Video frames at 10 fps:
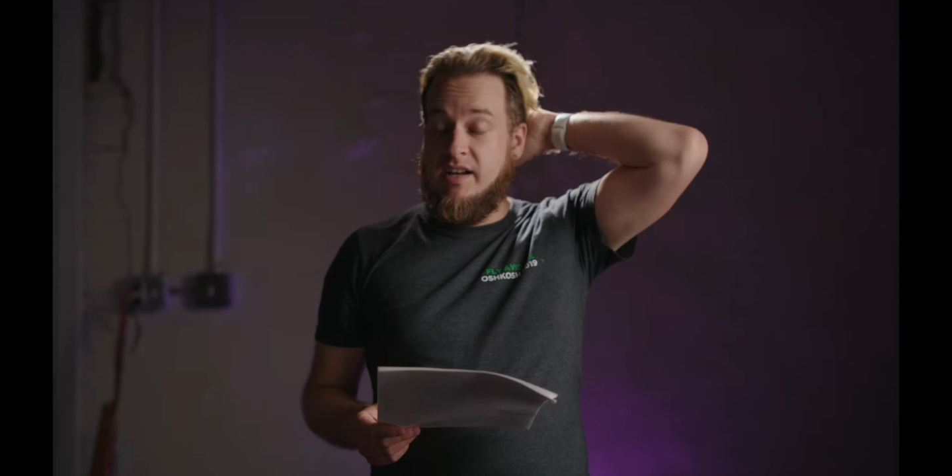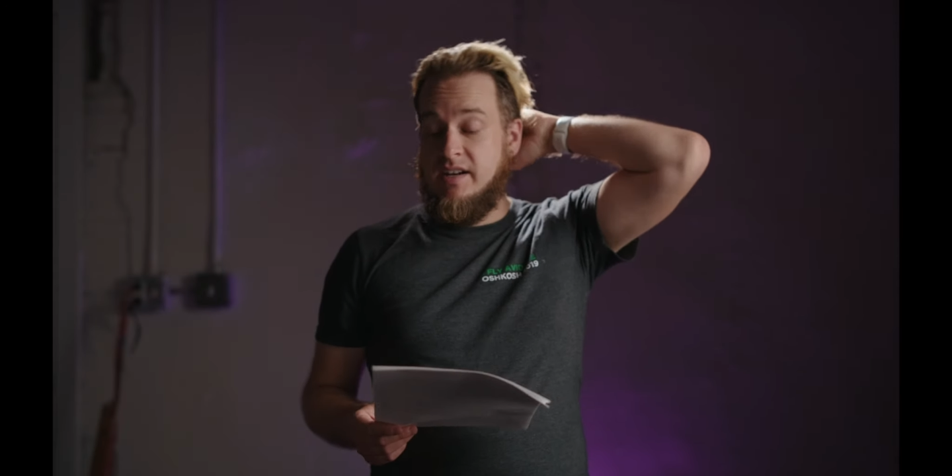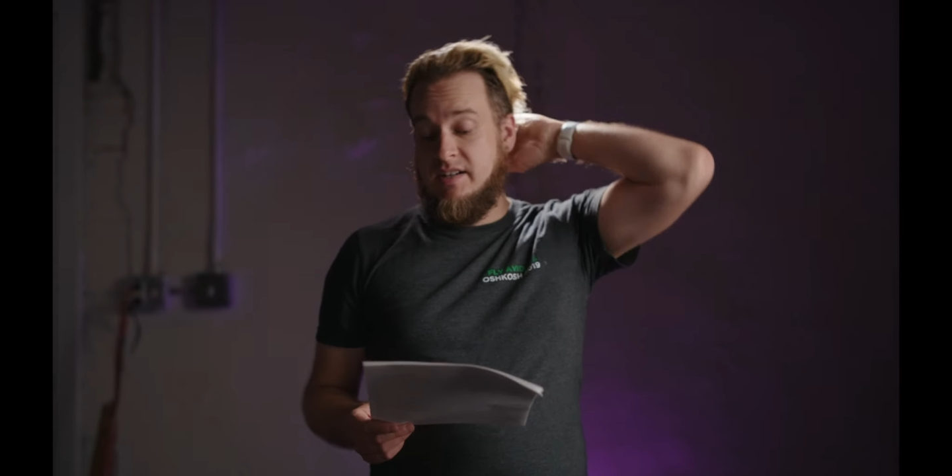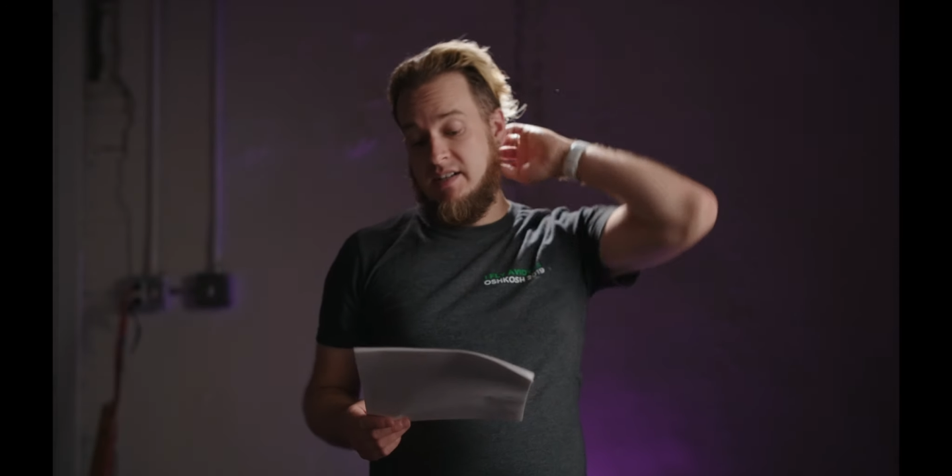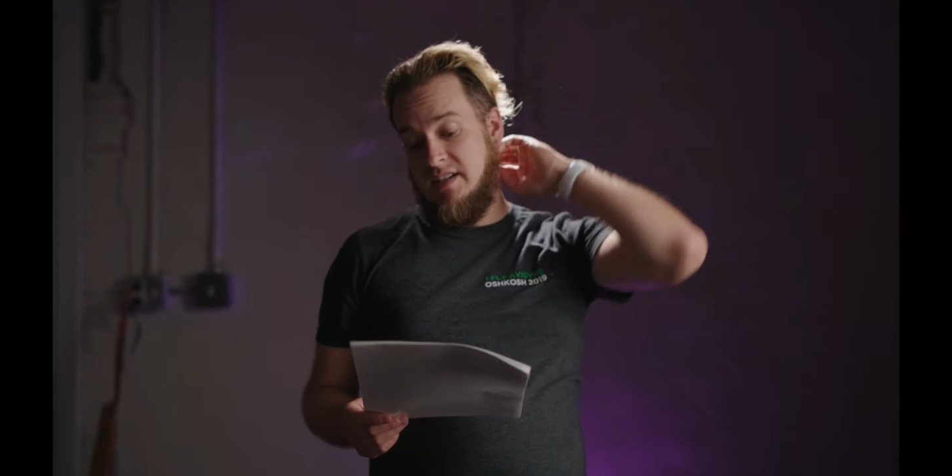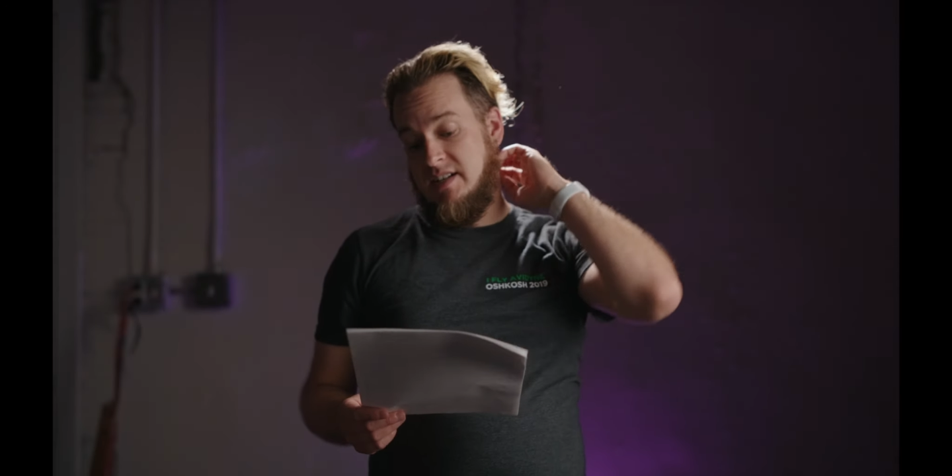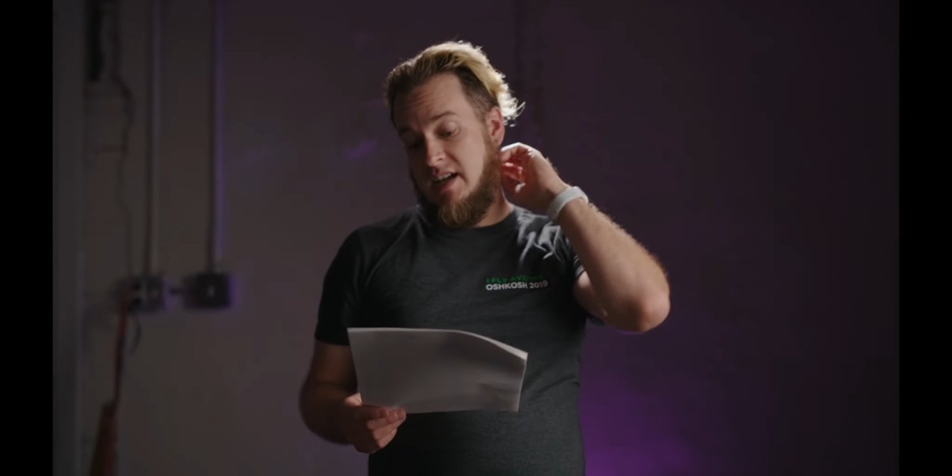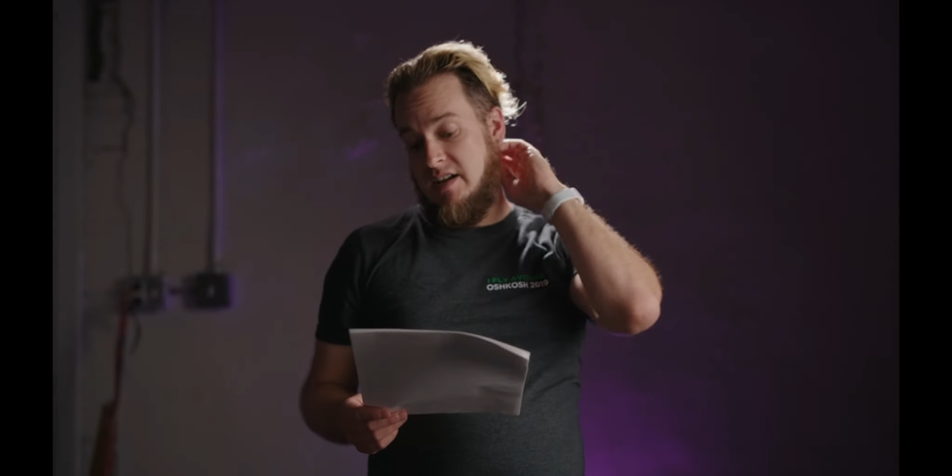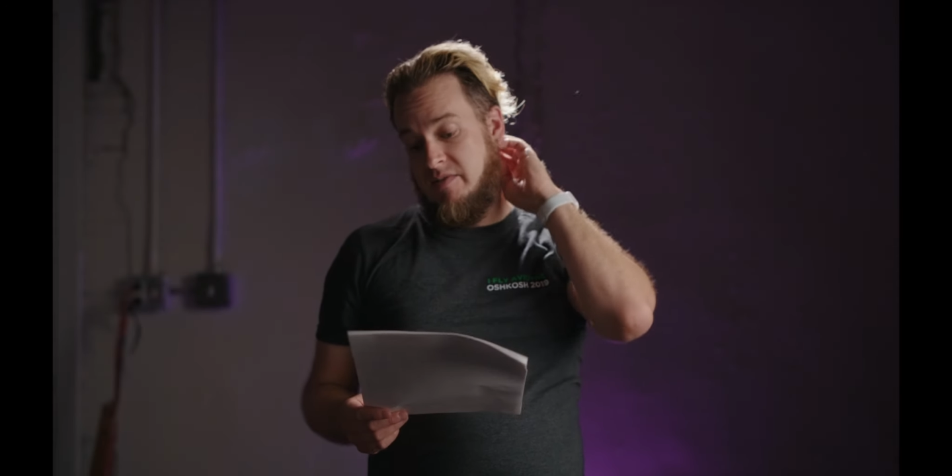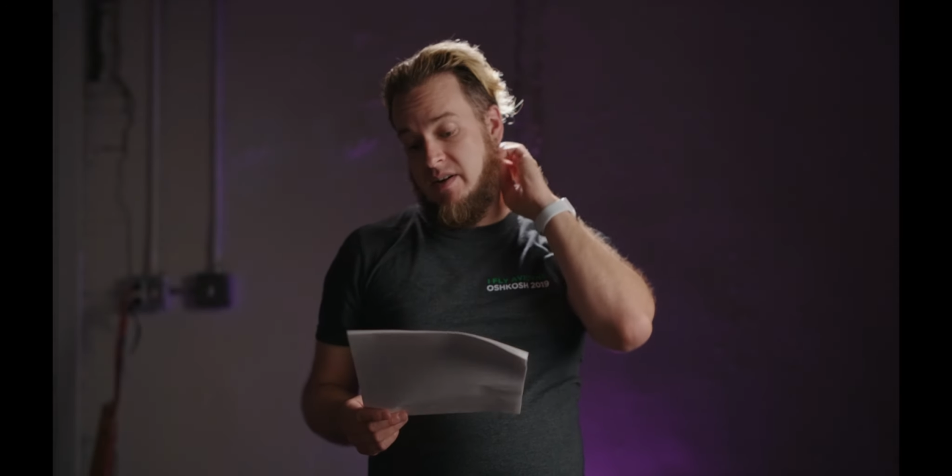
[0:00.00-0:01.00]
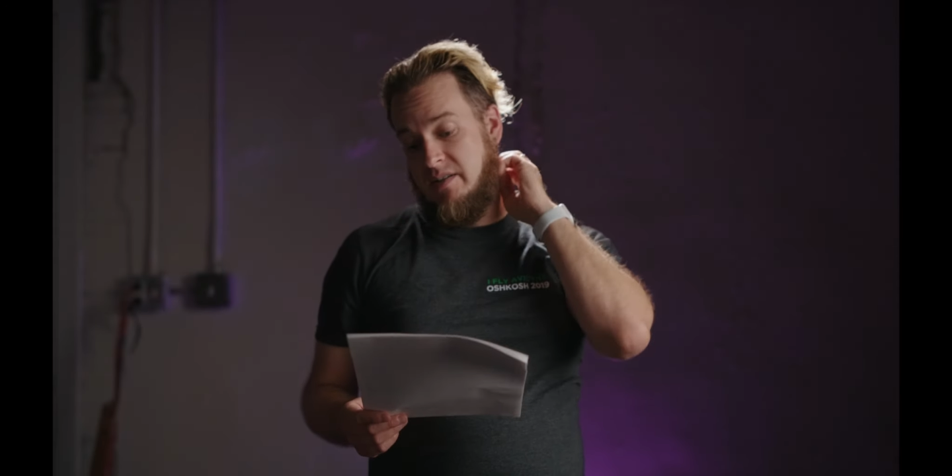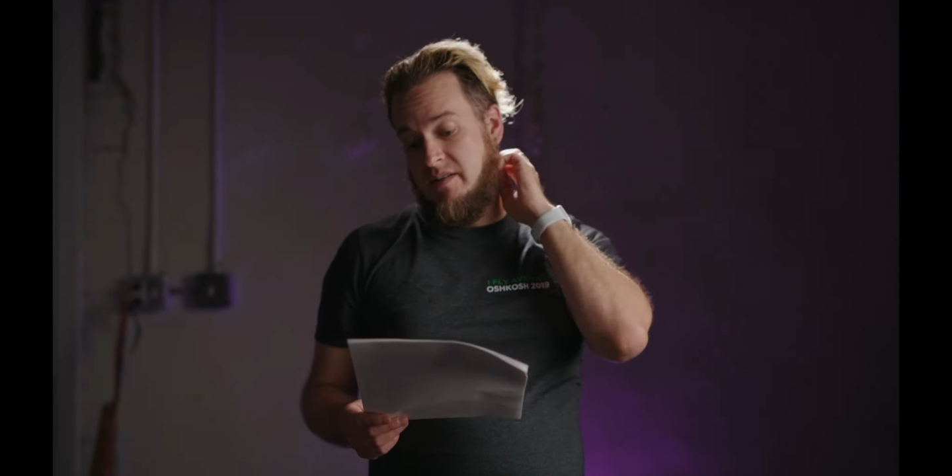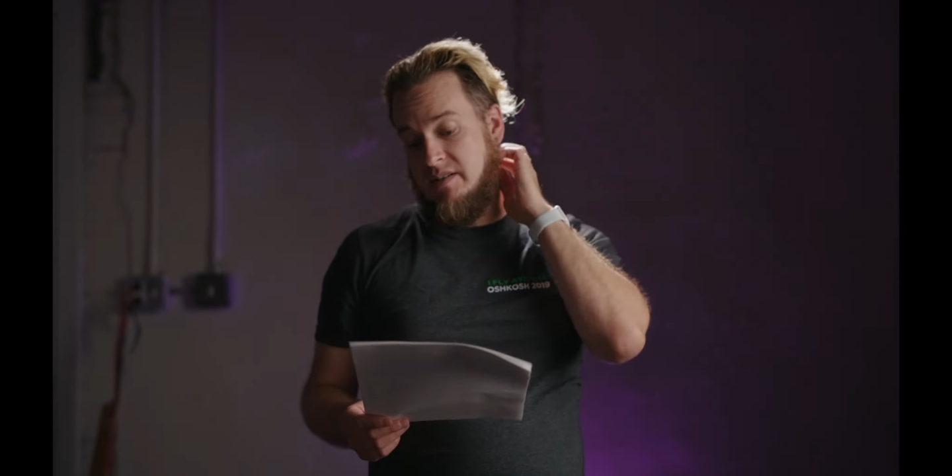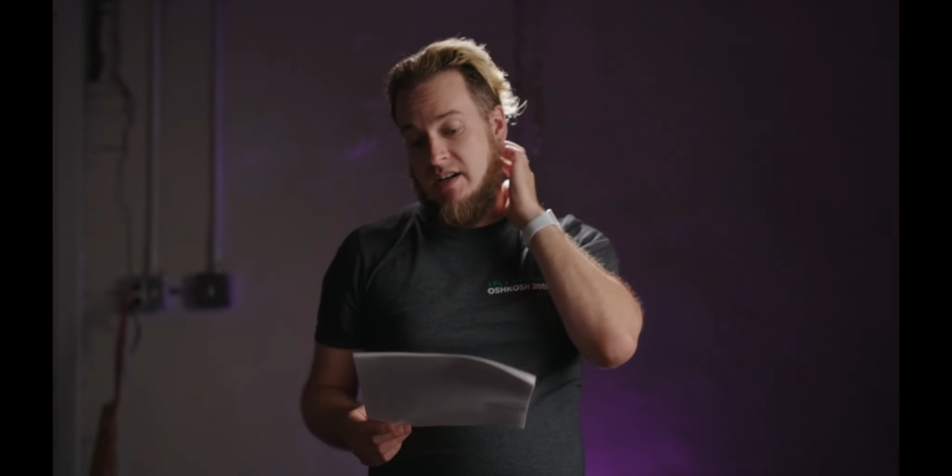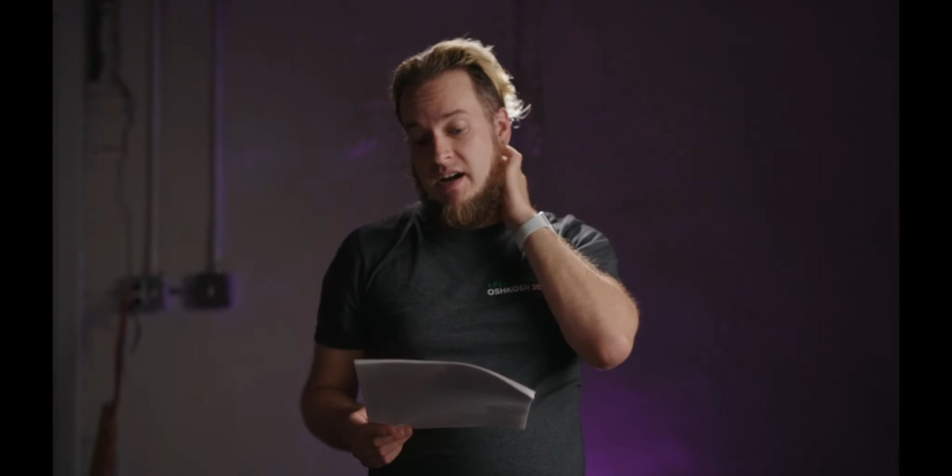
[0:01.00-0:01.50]
And it can take a very
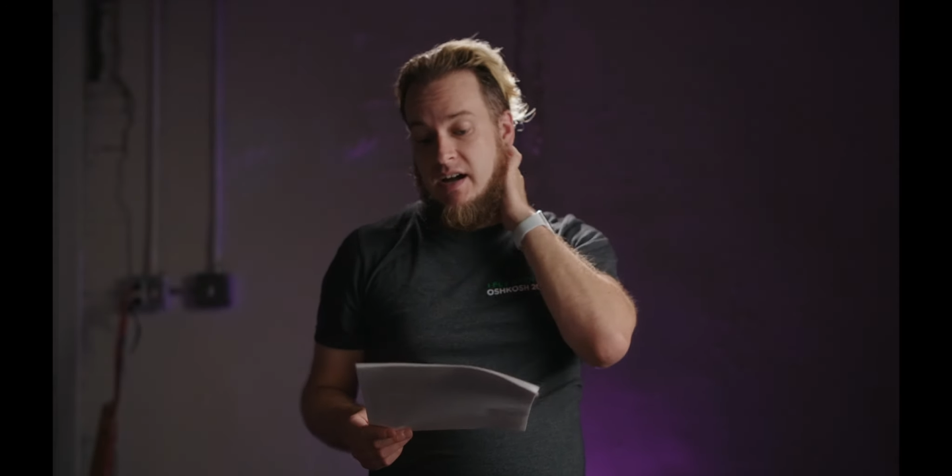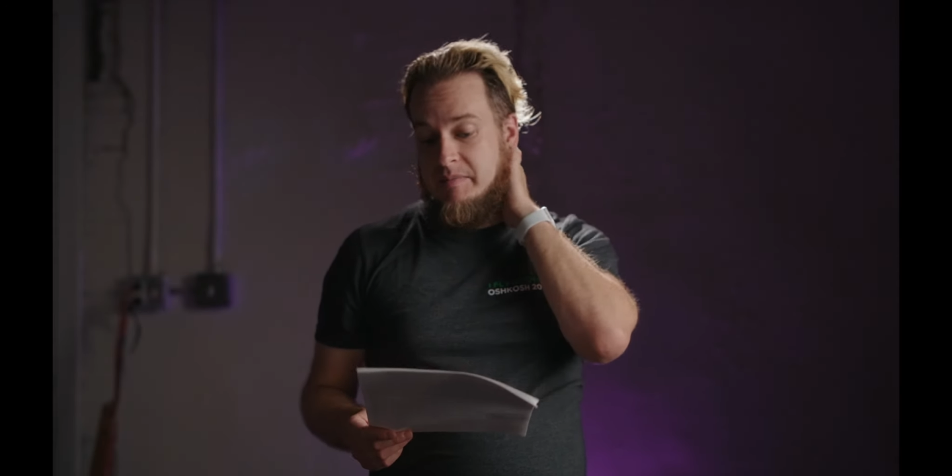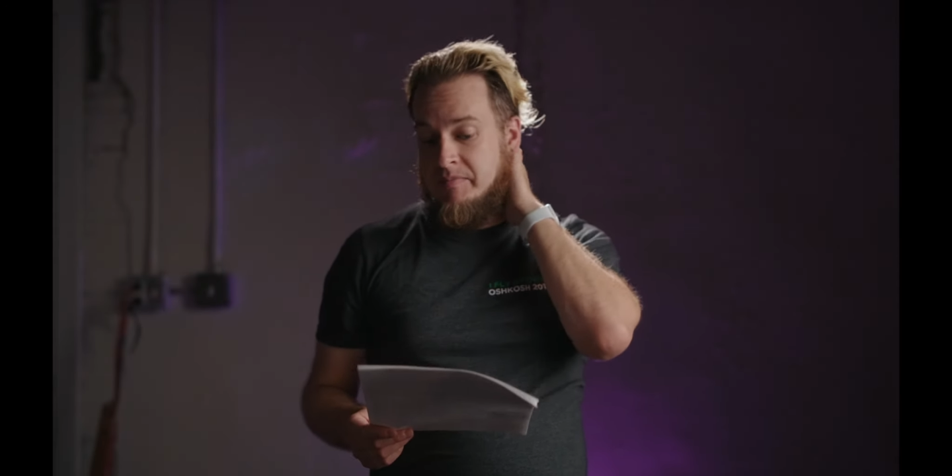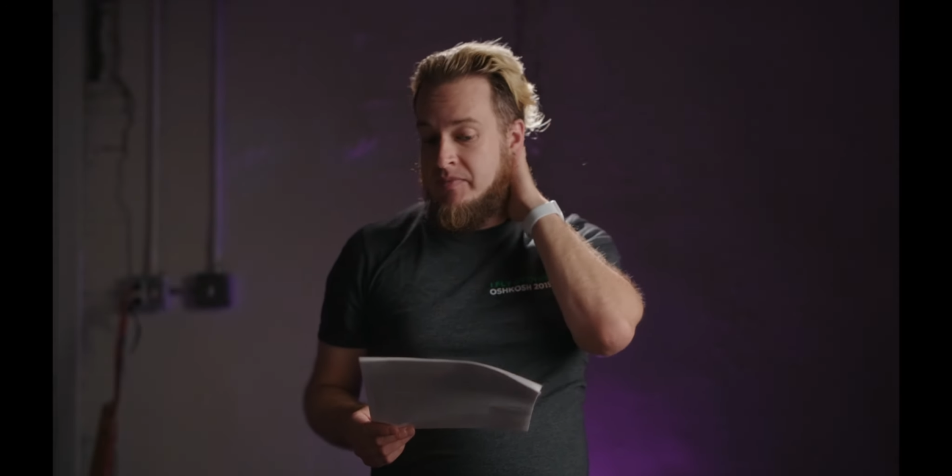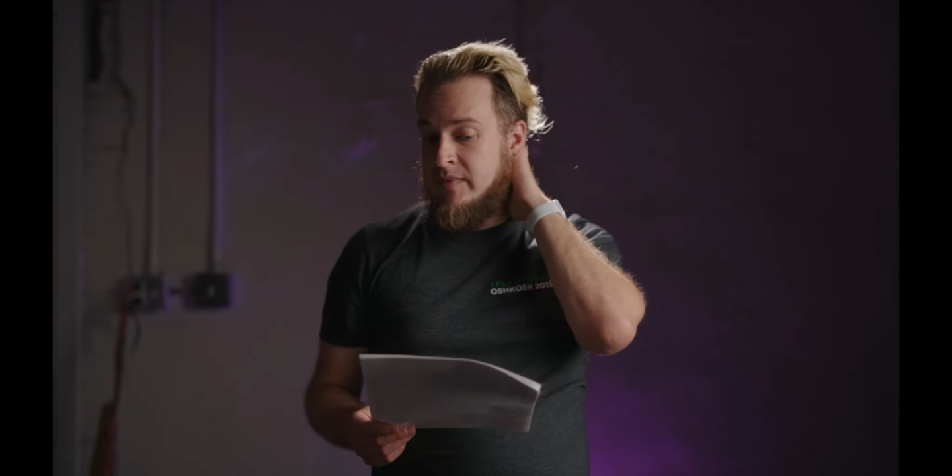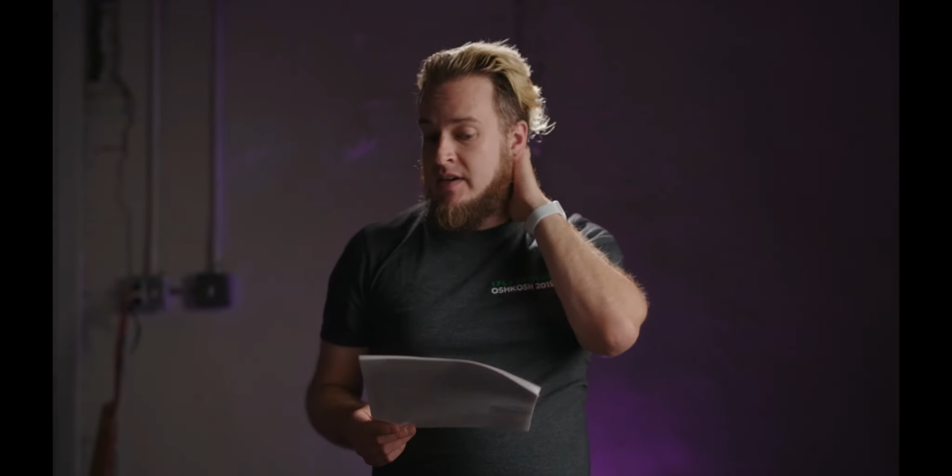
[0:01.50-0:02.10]
long time,